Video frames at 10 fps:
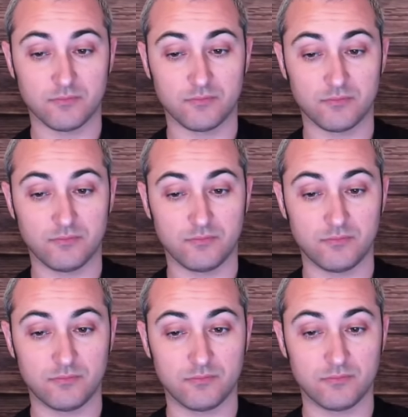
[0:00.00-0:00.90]

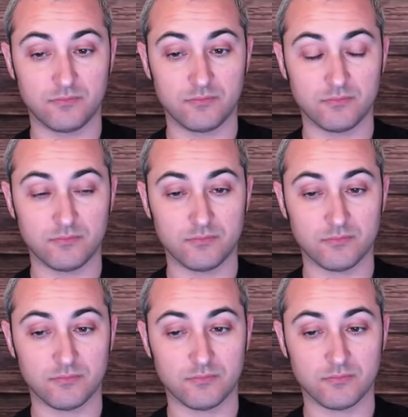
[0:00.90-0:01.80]

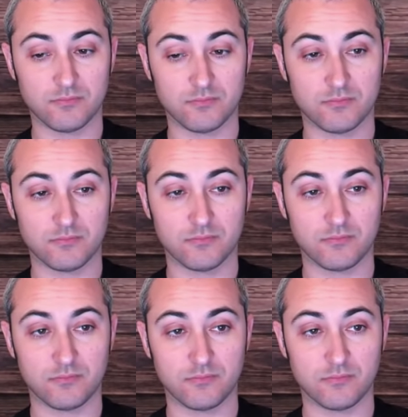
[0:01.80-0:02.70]

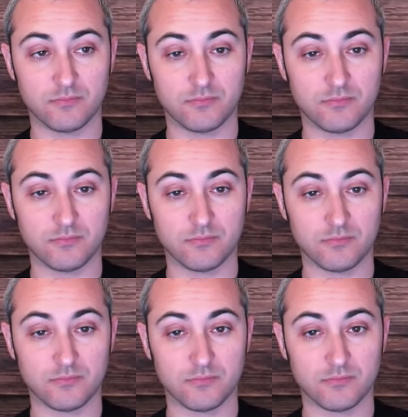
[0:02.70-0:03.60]

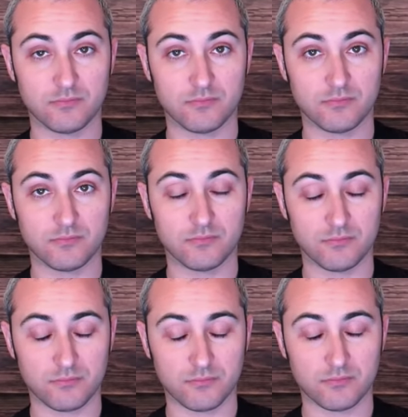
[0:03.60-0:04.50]

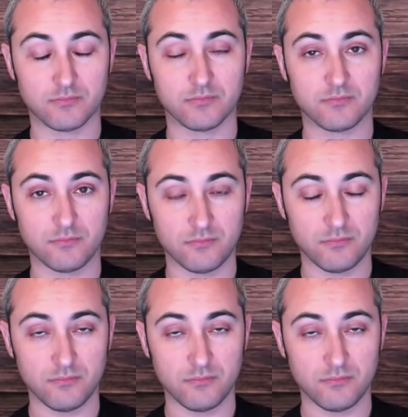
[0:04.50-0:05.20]
[no speech]